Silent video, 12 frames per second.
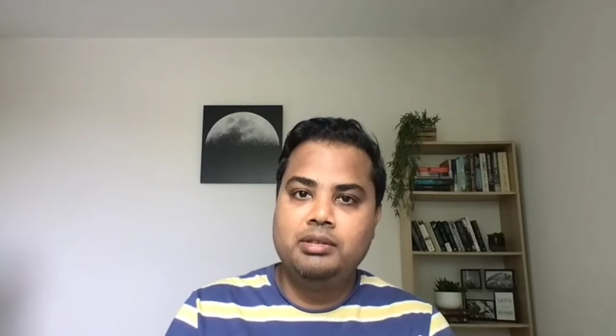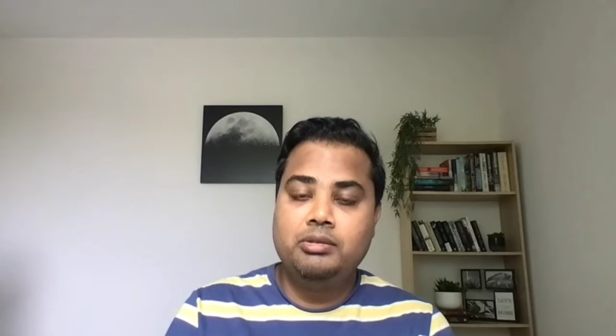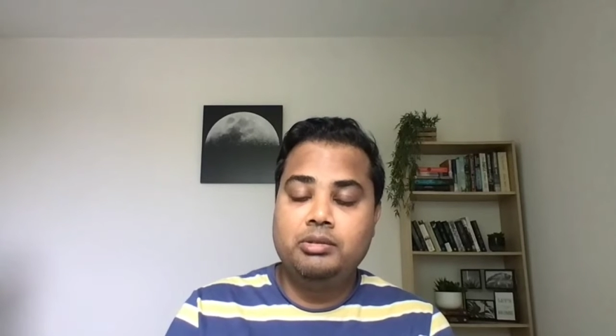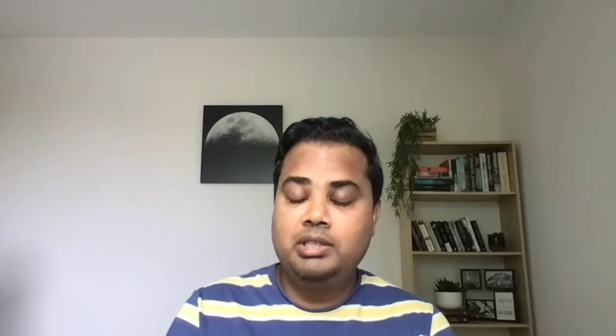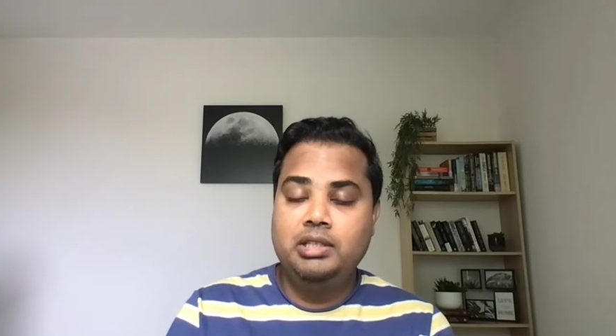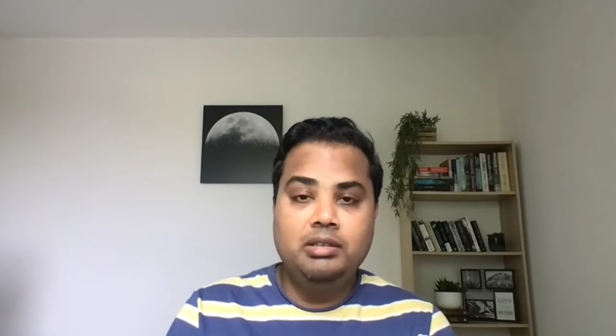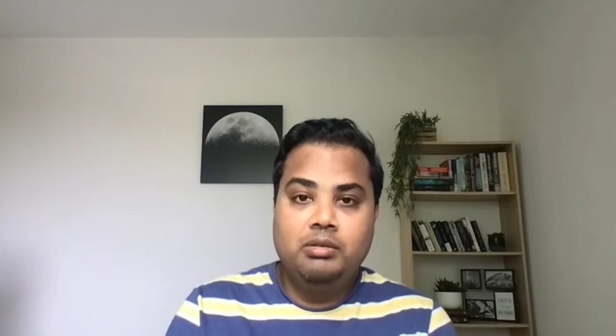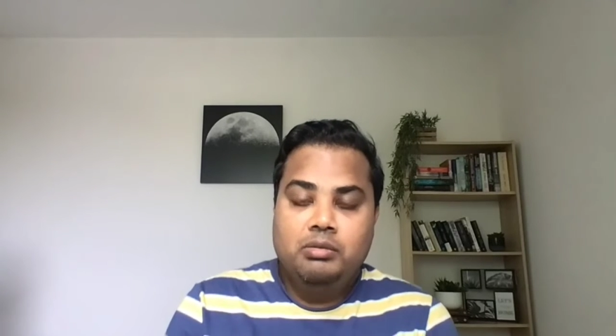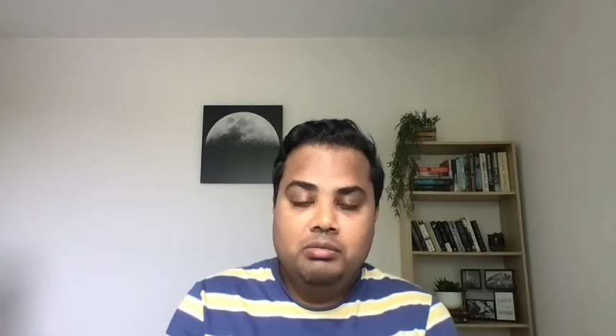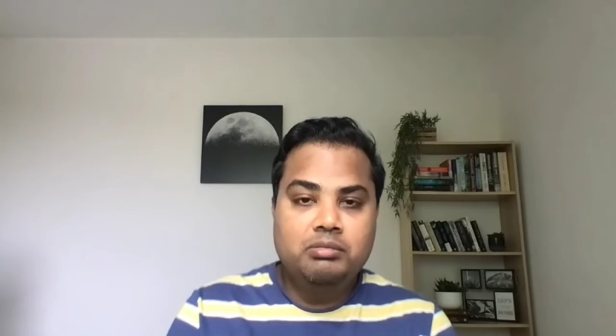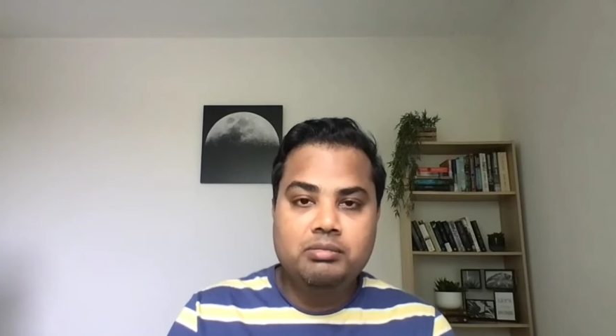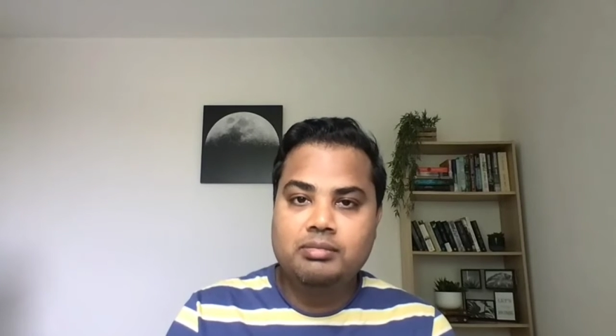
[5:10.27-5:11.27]
to
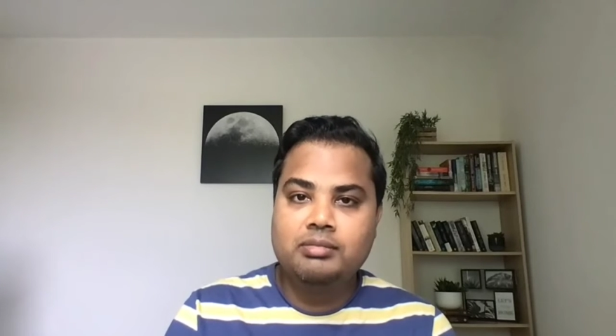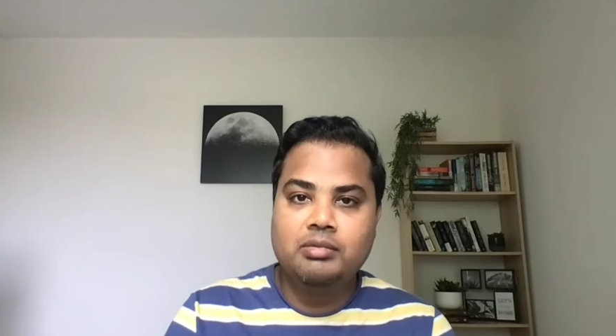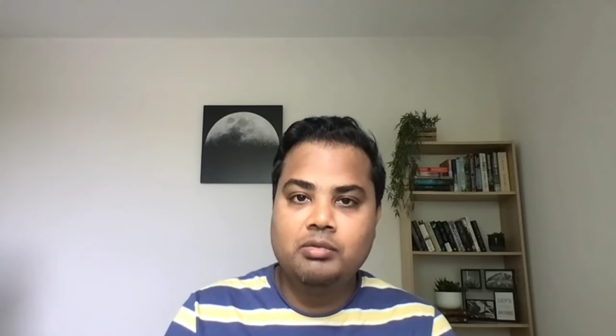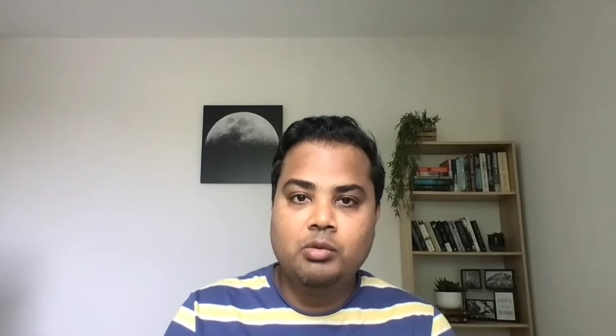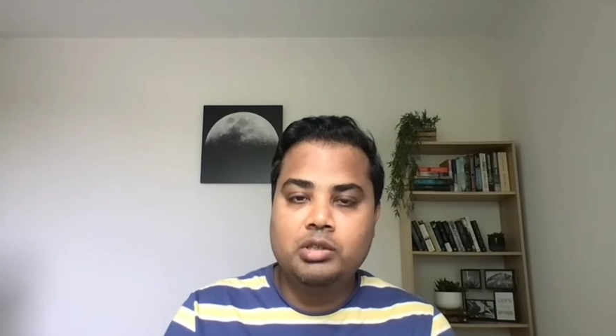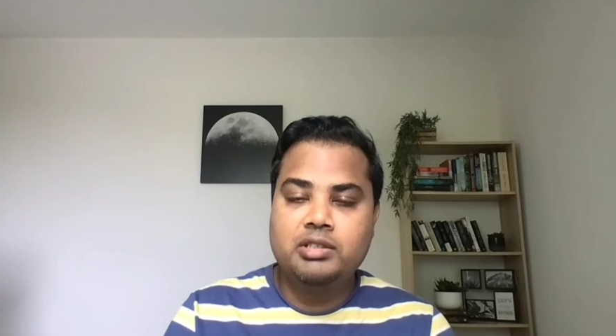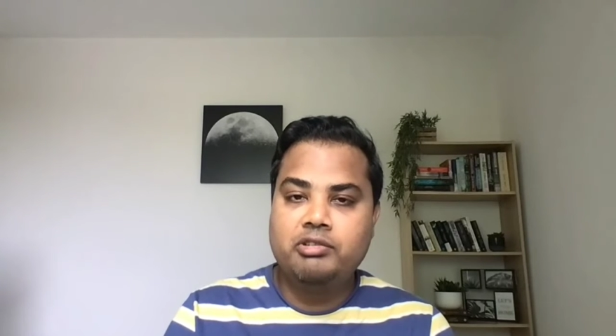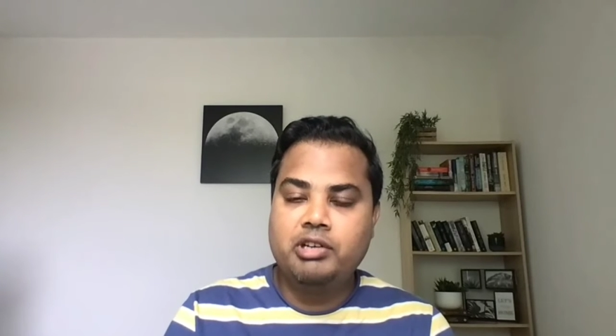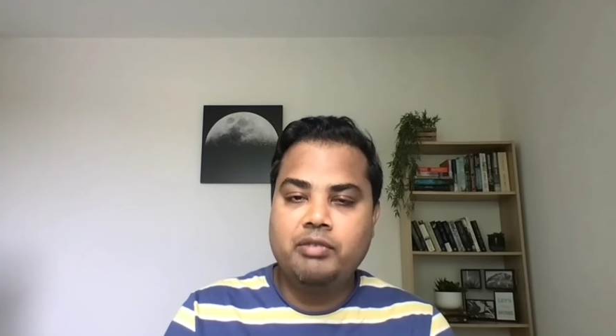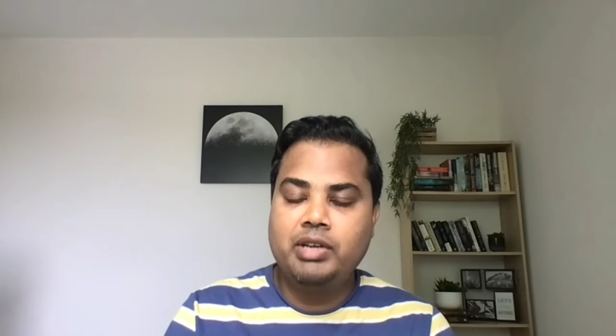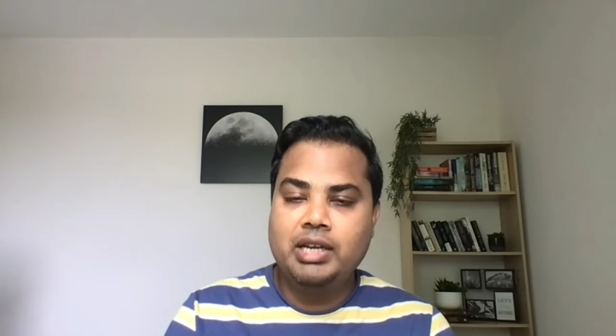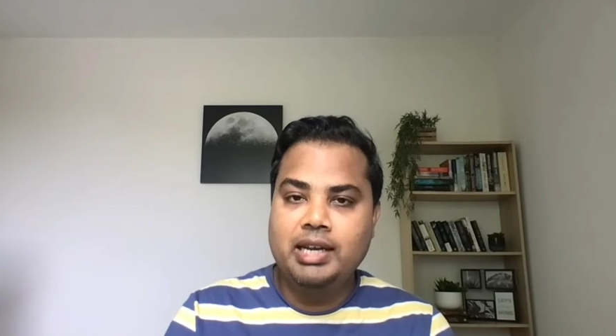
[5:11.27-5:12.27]
see what's the
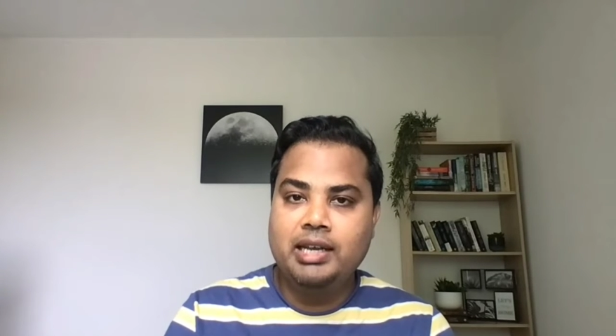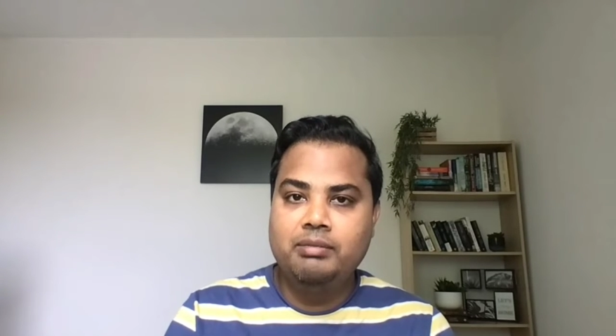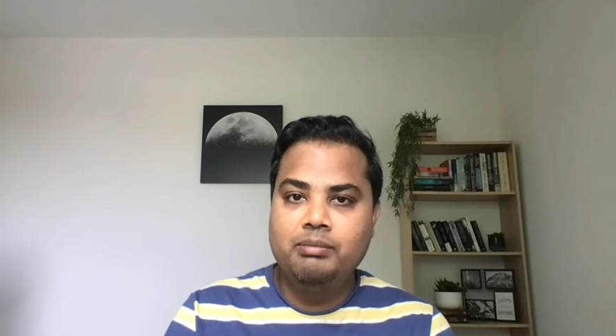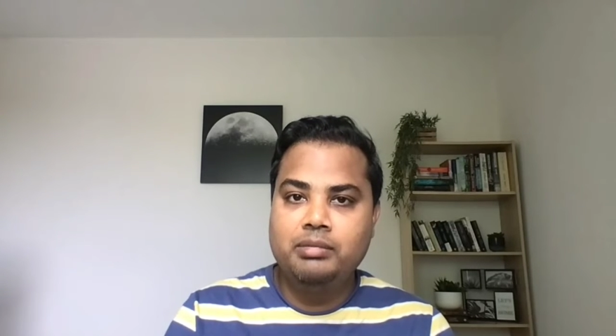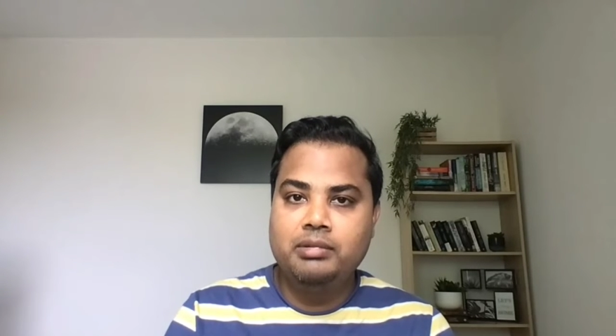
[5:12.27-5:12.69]
traffic like.